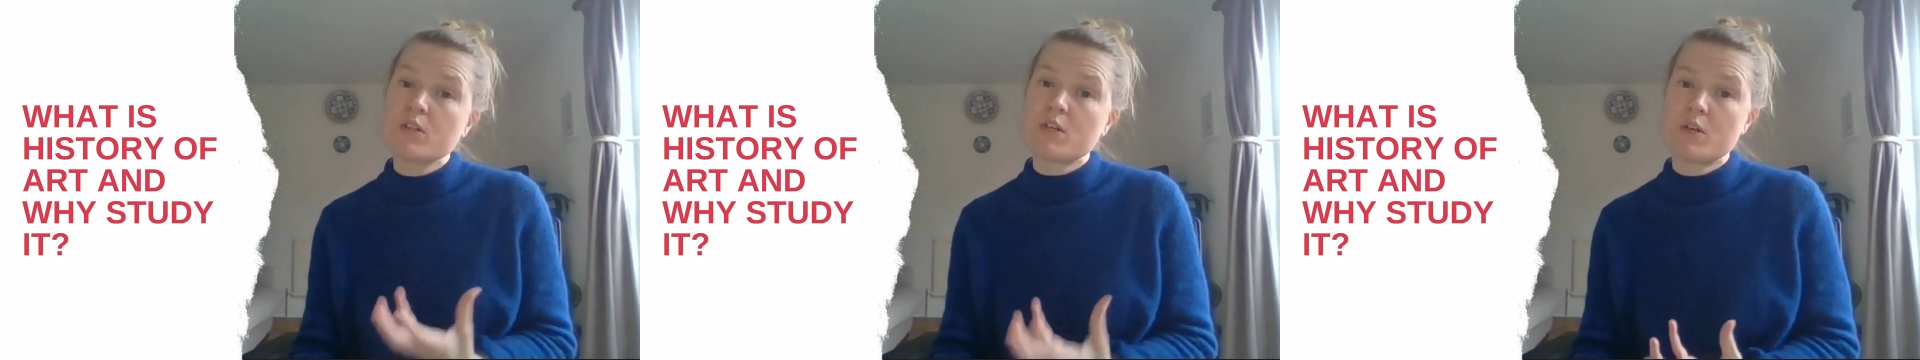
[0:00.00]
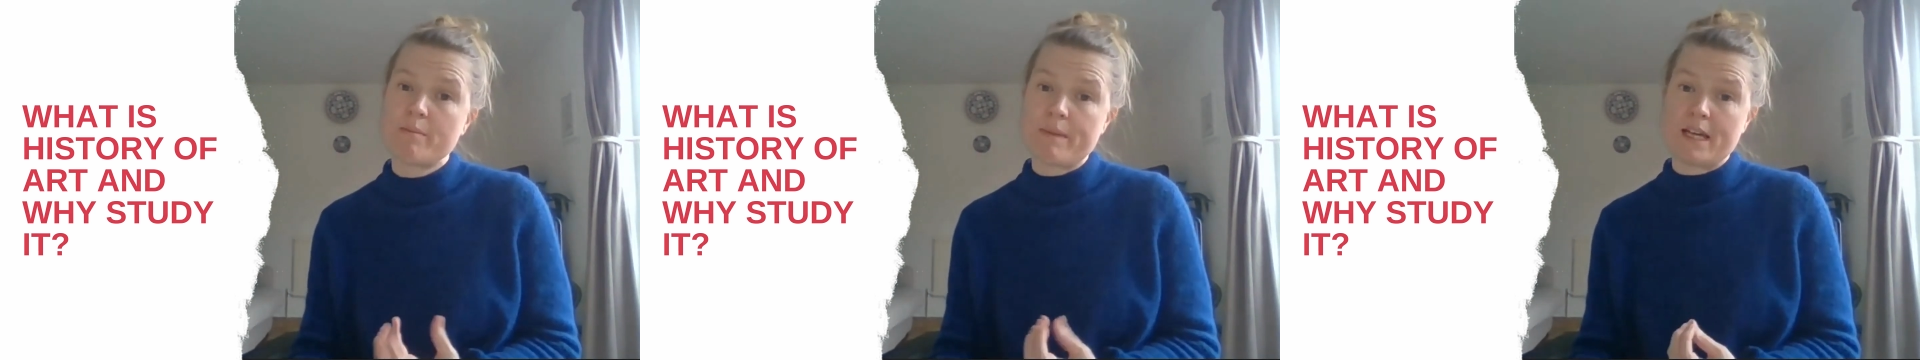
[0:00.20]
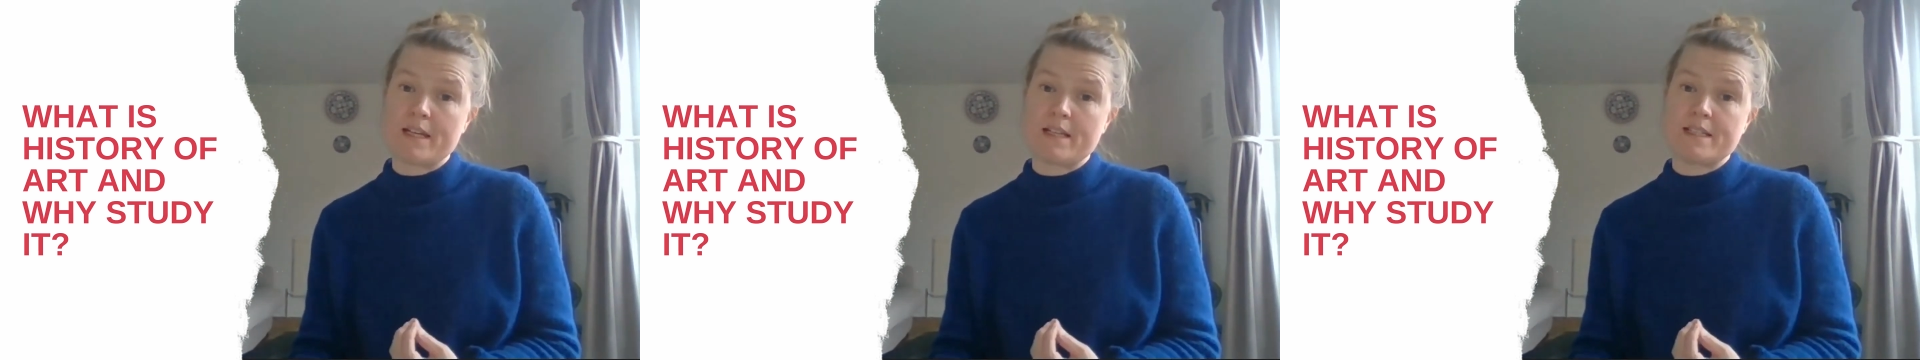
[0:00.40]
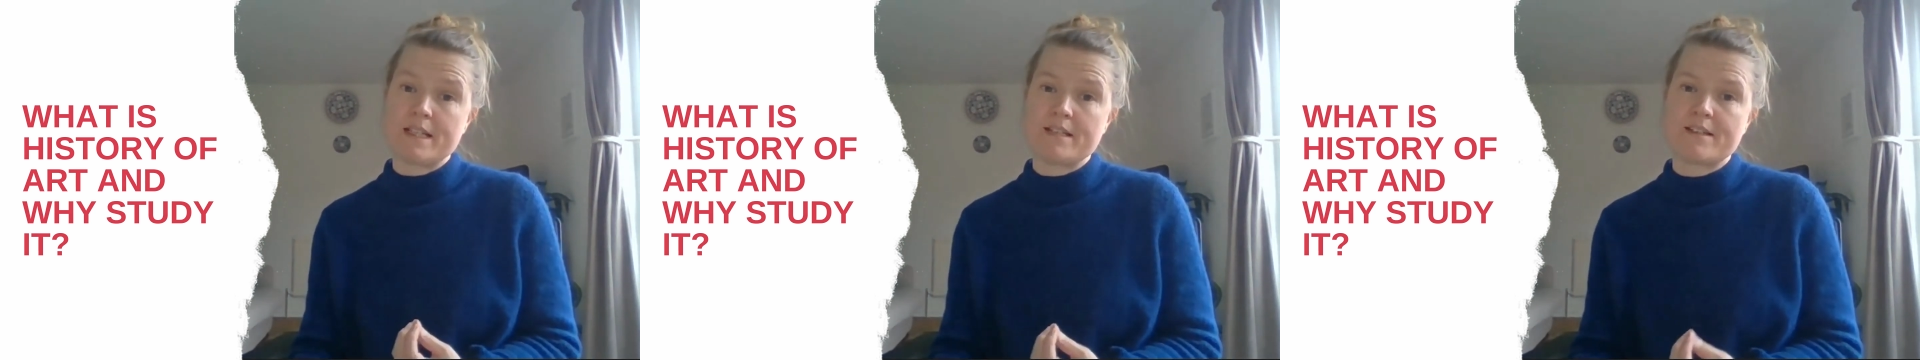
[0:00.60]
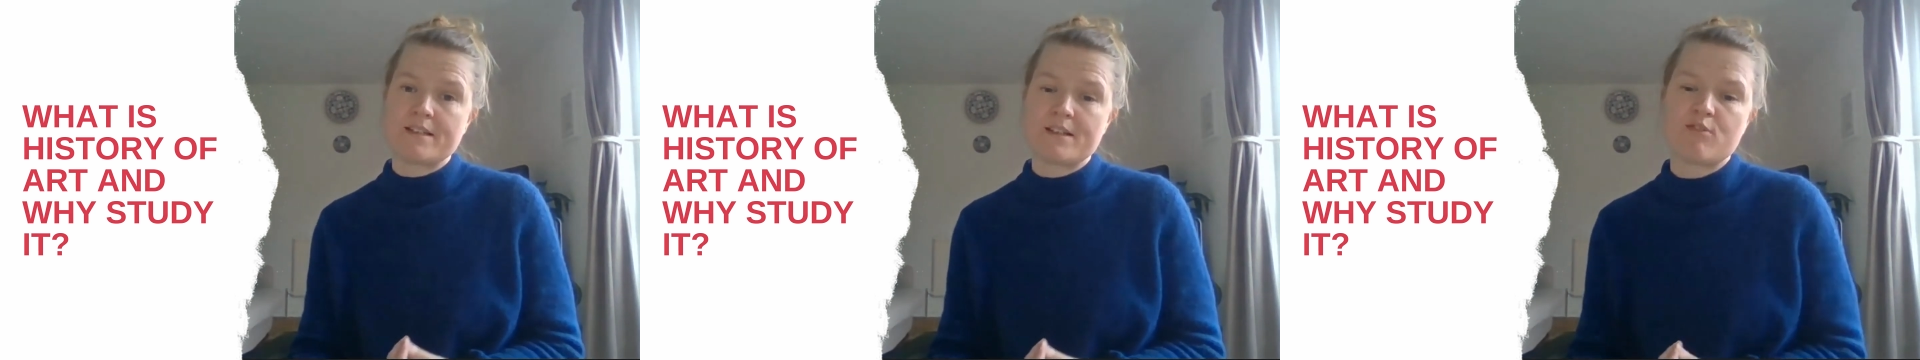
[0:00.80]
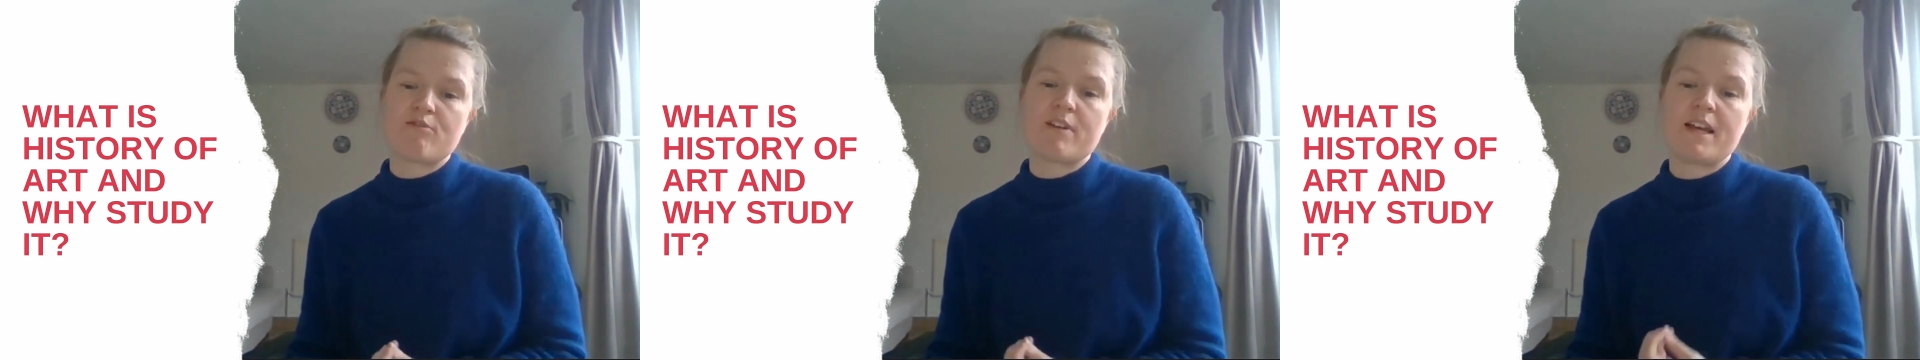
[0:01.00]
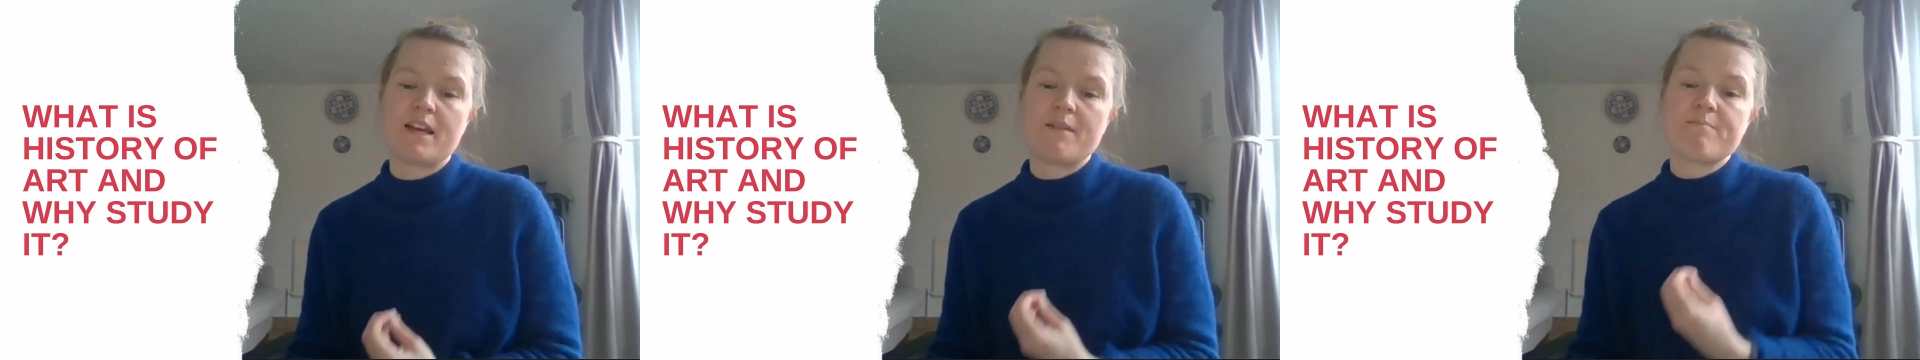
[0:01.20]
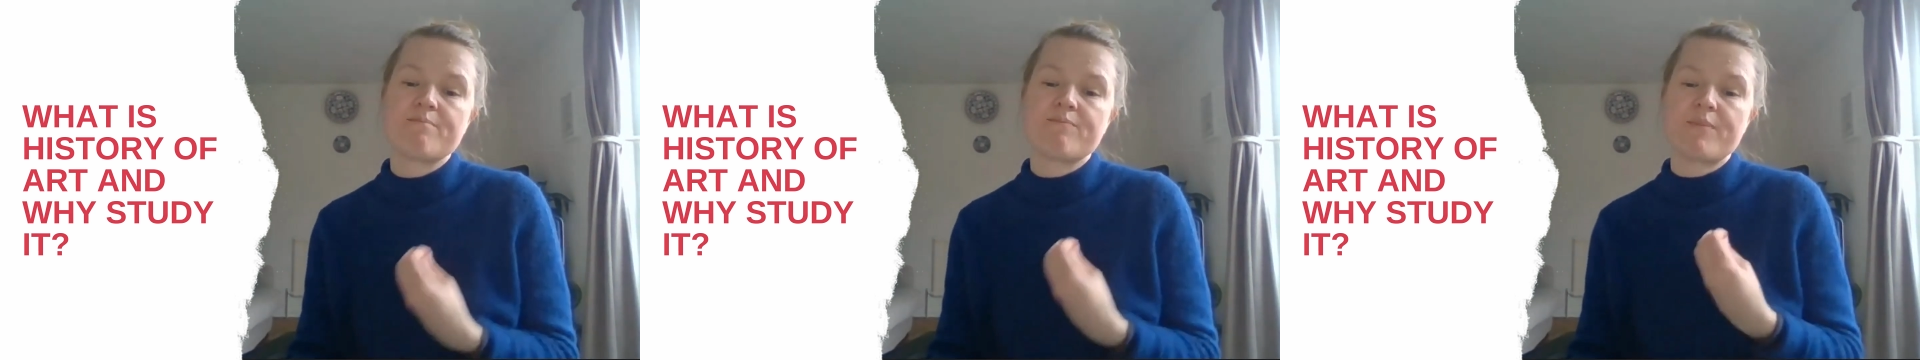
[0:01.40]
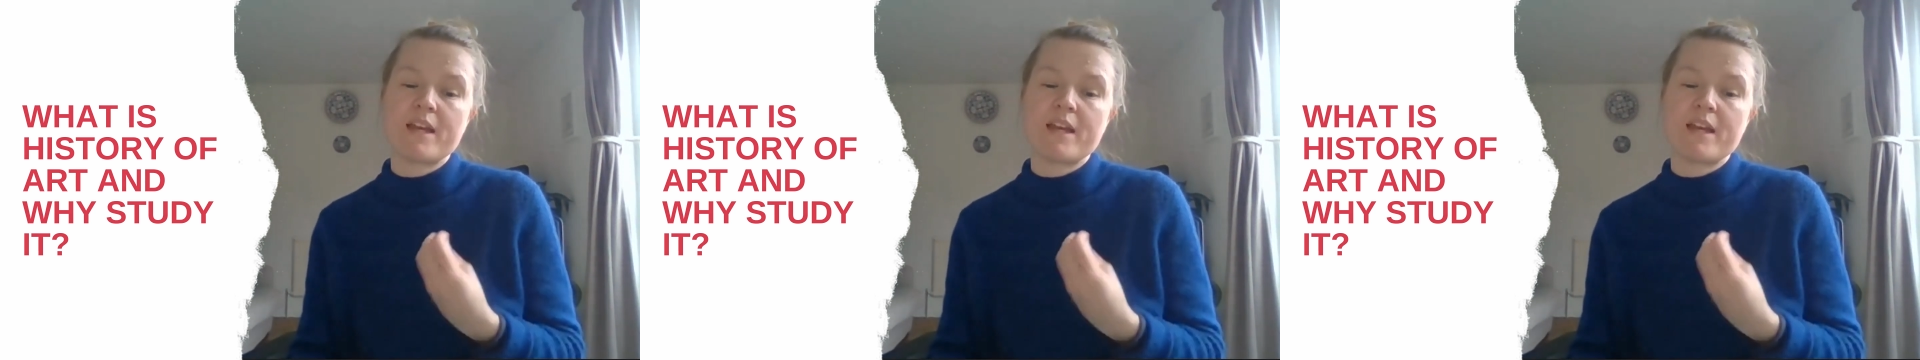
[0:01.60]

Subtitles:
humanities degree